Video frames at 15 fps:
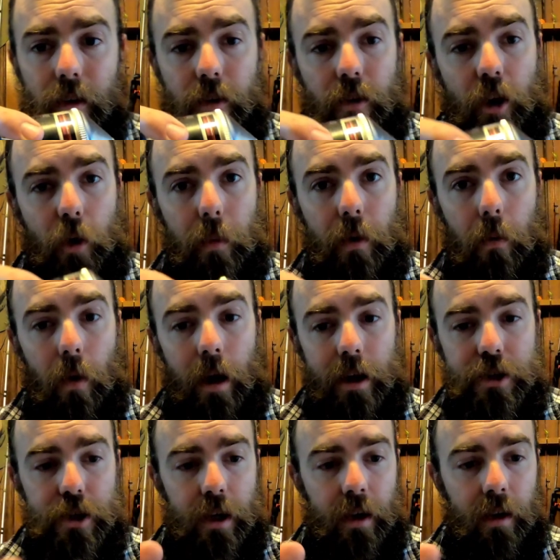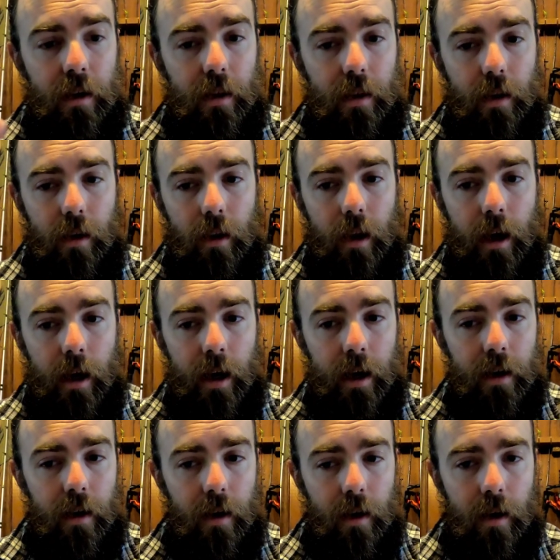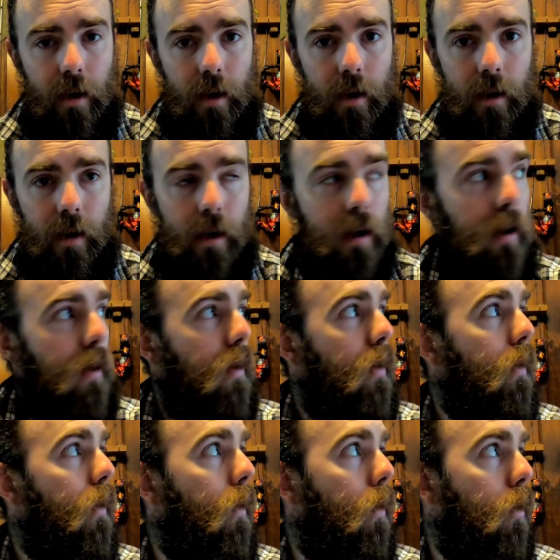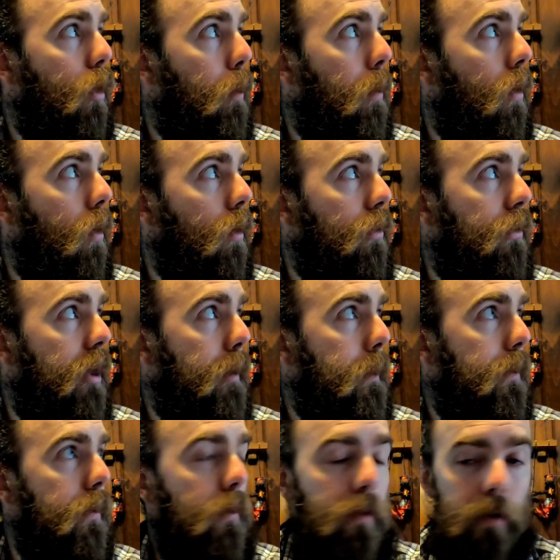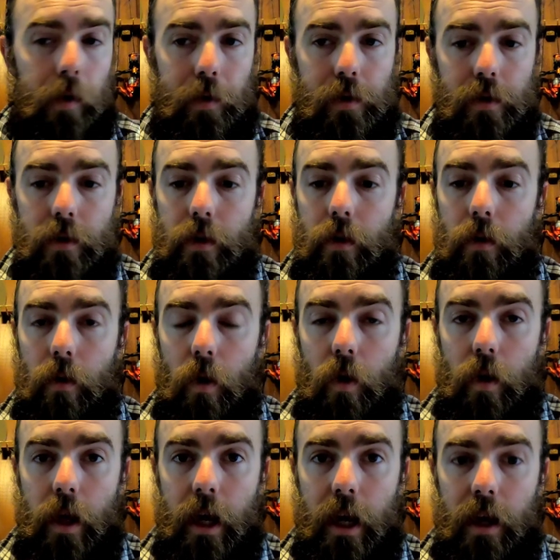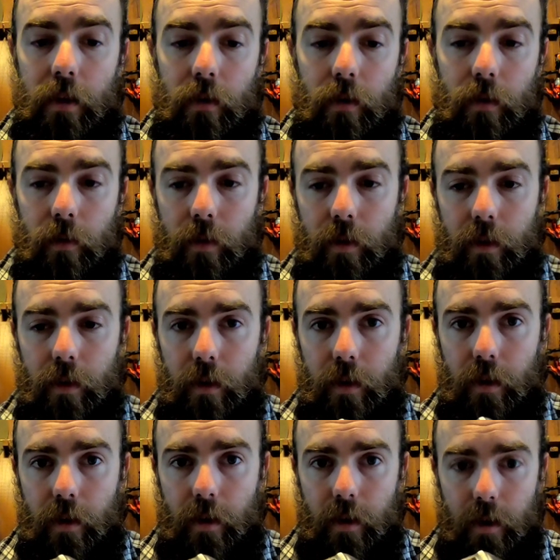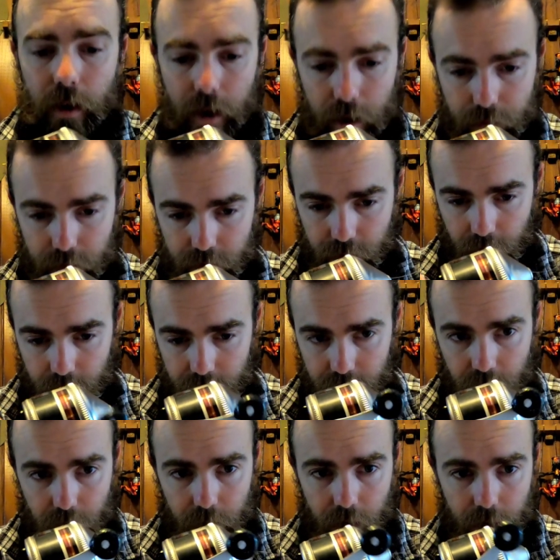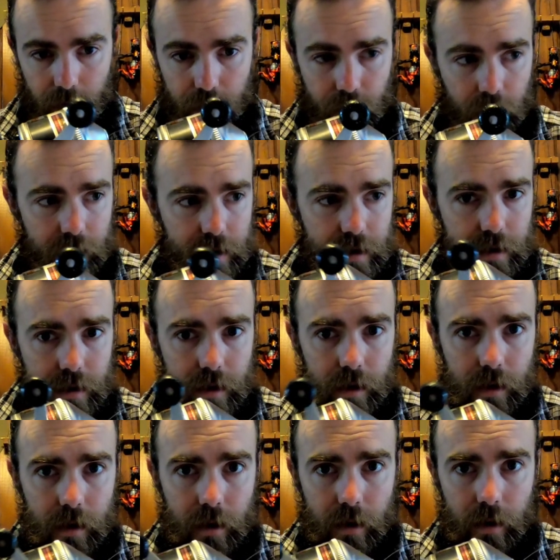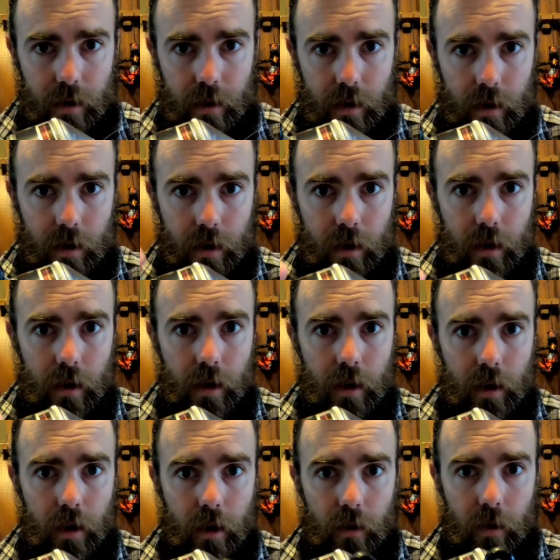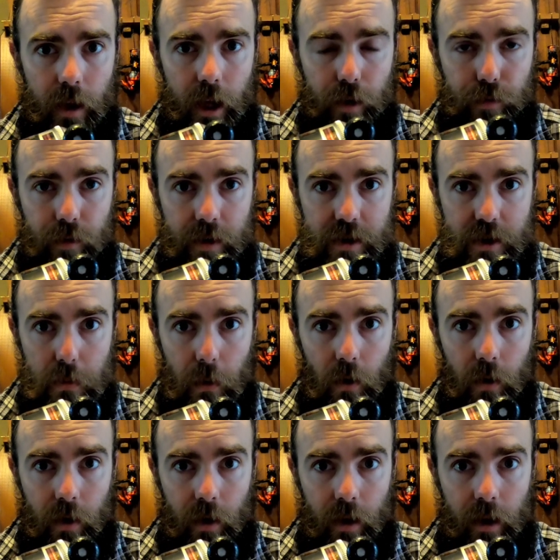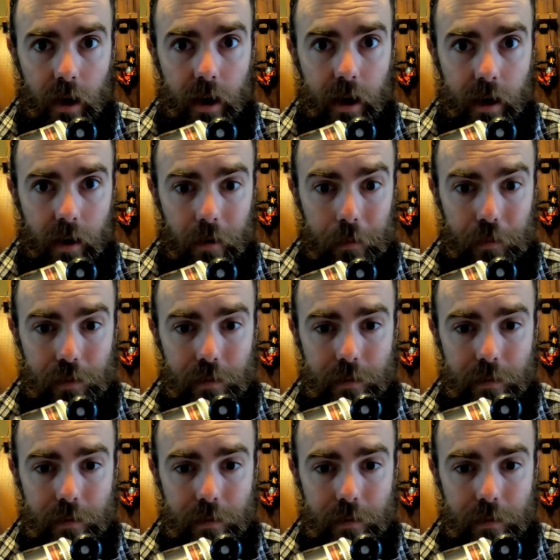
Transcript: You could be watching the line, or the pole tip, or the handle. If it starts going in reverse, you know that a fish is pulling the line out.